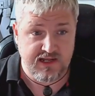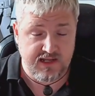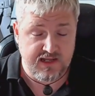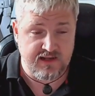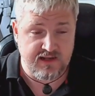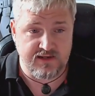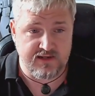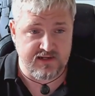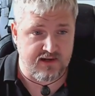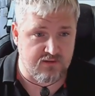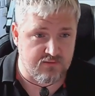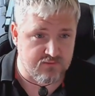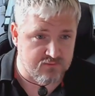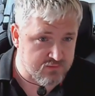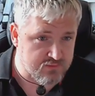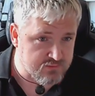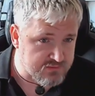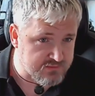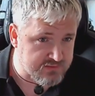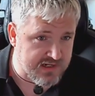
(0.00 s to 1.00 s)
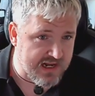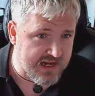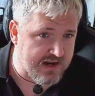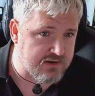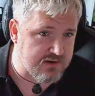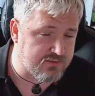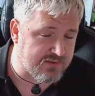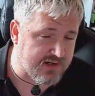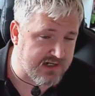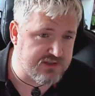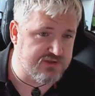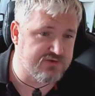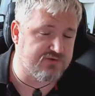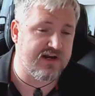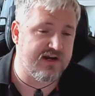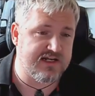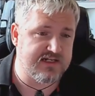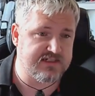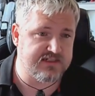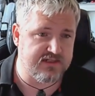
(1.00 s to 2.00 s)
Uh, you know, how do I
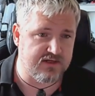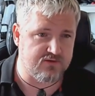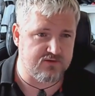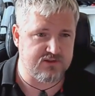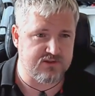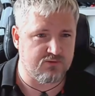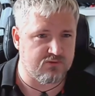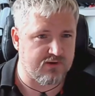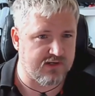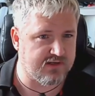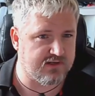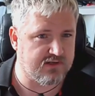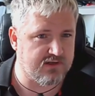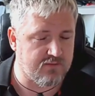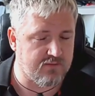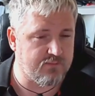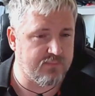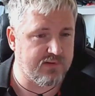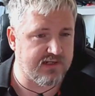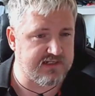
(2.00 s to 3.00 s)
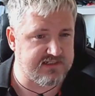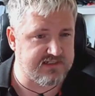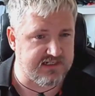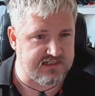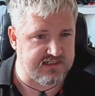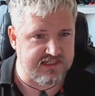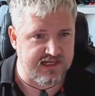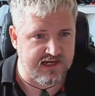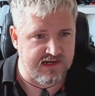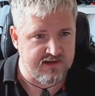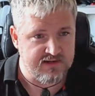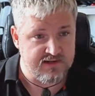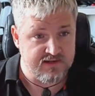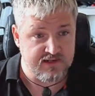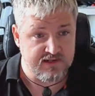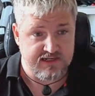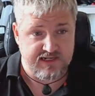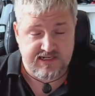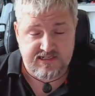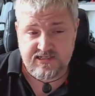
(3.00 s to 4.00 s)
dress those kind of complex things that
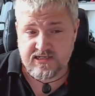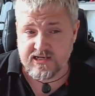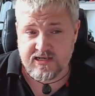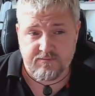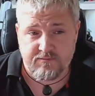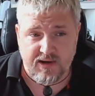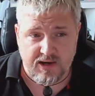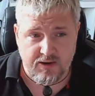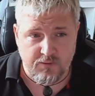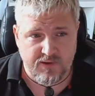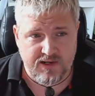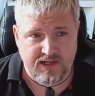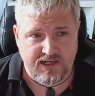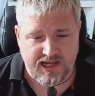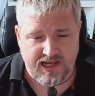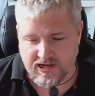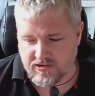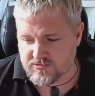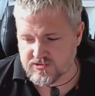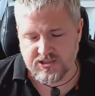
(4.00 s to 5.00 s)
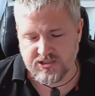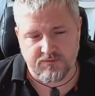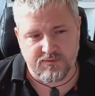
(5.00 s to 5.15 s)
isn't in my wheelhouse?